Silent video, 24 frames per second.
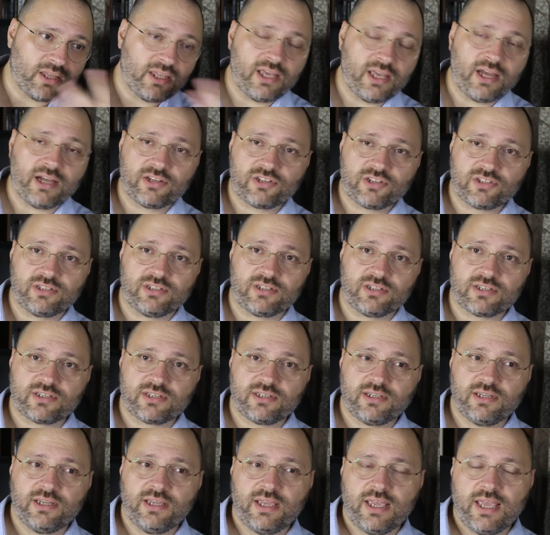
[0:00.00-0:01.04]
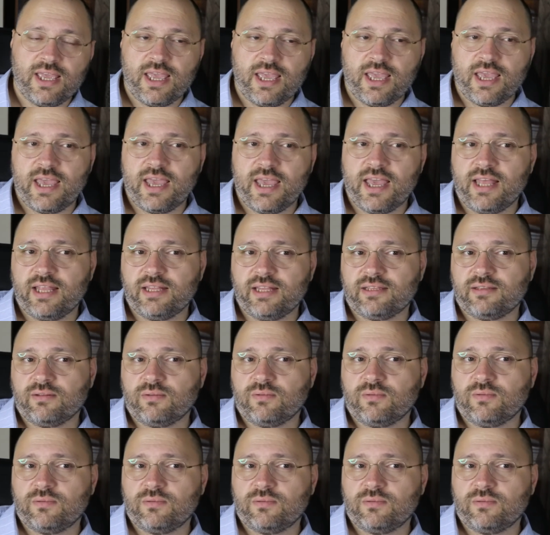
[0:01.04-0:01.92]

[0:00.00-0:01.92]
youngsters and